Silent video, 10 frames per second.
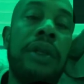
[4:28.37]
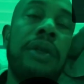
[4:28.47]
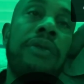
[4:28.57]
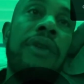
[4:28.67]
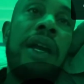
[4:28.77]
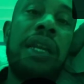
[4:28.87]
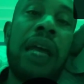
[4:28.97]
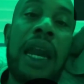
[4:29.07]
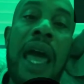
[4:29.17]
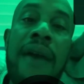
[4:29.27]
right?
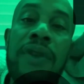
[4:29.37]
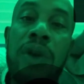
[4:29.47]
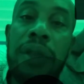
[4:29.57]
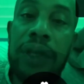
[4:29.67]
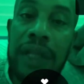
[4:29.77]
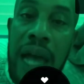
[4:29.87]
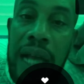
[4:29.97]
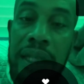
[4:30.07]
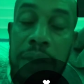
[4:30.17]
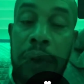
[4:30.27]
Not having all the
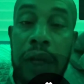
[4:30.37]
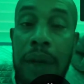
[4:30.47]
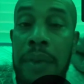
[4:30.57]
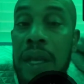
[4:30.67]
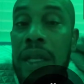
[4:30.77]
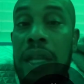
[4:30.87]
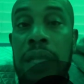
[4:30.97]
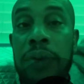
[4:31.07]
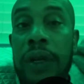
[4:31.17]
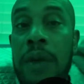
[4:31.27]
toxins build up. That's
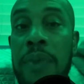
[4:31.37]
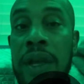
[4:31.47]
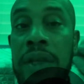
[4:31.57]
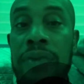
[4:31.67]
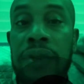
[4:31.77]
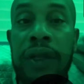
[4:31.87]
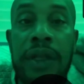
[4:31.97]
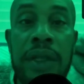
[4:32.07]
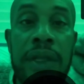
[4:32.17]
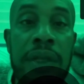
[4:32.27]
one of the biggest
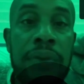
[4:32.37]
reasons